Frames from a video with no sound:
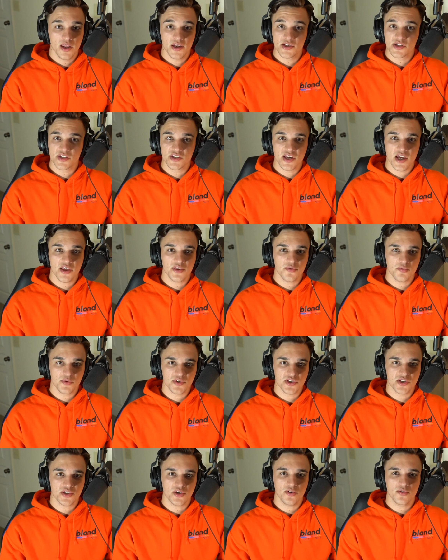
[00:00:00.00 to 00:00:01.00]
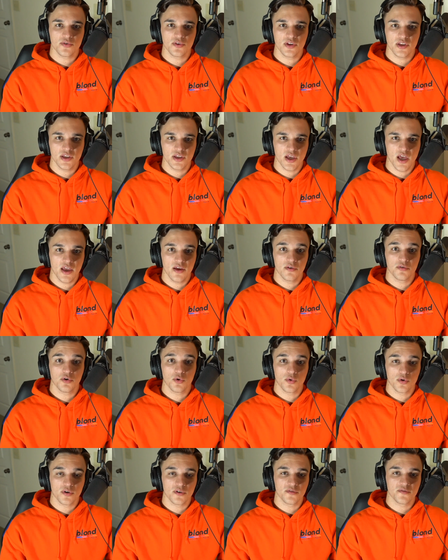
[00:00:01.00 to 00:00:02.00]
and his death was certainly a
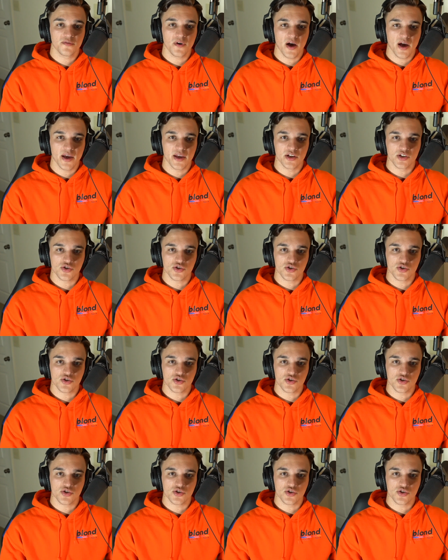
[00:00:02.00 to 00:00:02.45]
horrifying